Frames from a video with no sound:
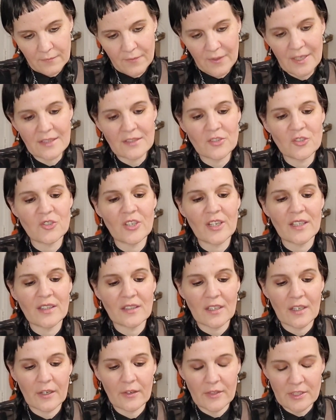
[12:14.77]
Faith,
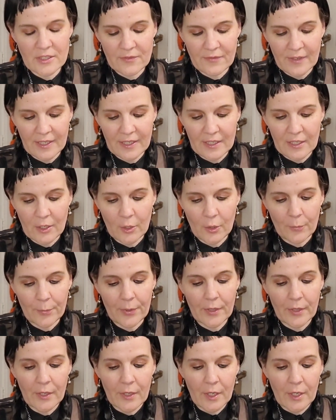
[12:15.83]
Strength, Courage, Fight, Hope.